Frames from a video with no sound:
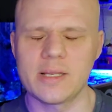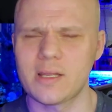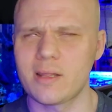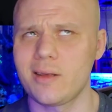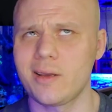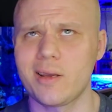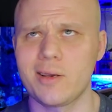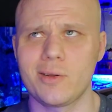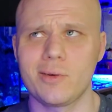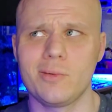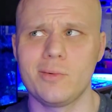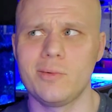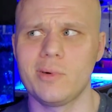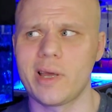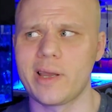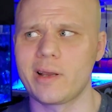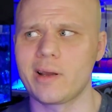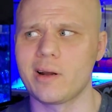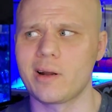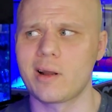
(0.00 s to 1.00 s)
I think I do
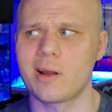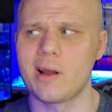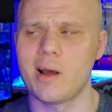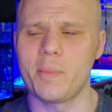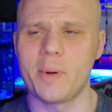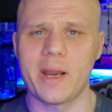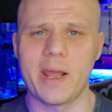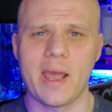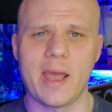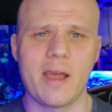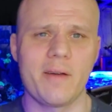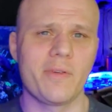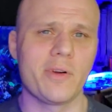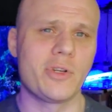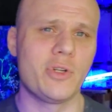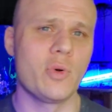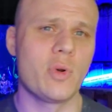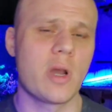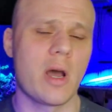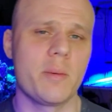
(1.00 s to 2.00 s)
like a cup and a half or
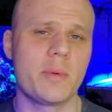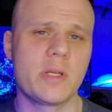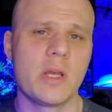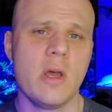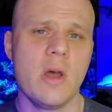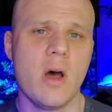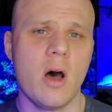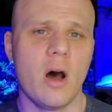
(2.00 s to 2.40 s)
2 cups